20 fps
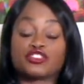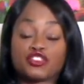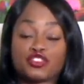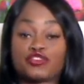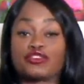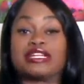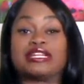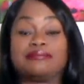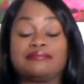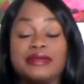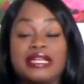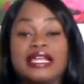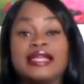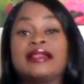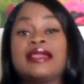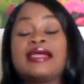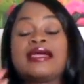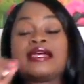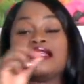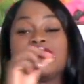Street
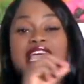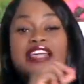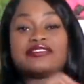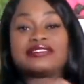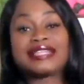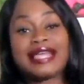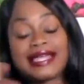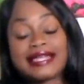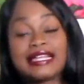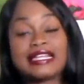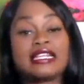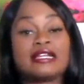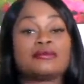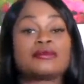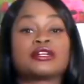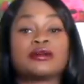Meat. They've taken him